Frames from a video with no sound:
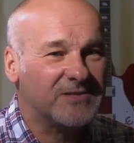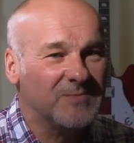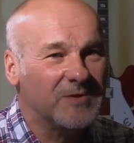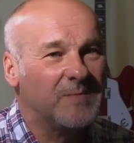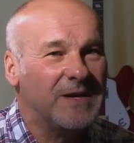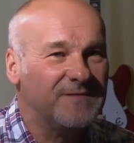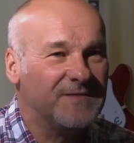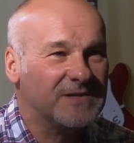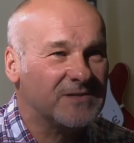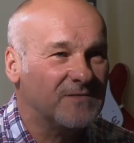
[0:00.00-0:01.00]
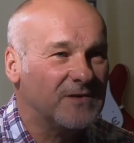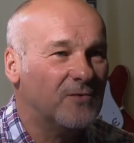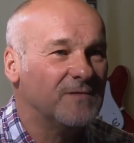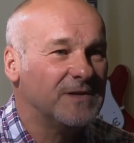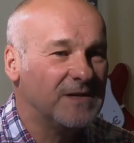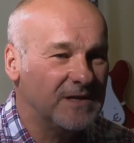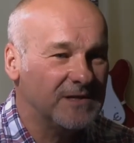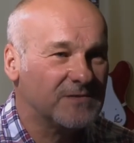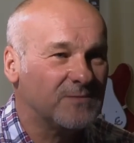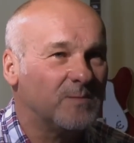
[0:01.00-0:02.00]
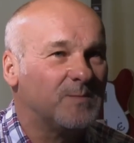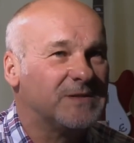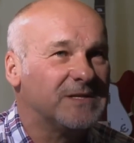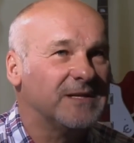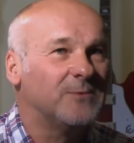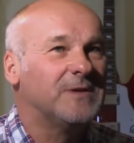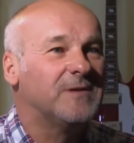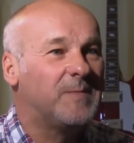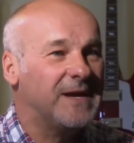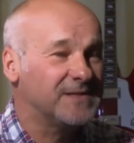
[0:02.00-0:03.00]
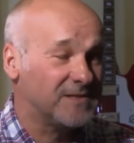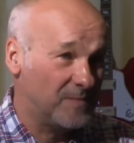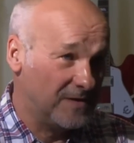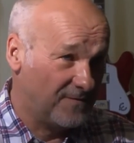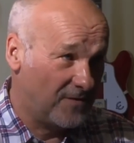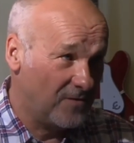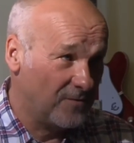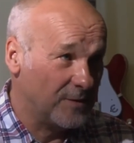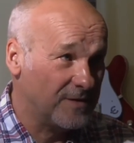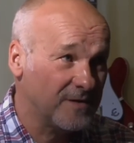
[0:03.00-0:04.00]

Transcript: some of the benefits of it over the years, particularly with the bands I've been involved with.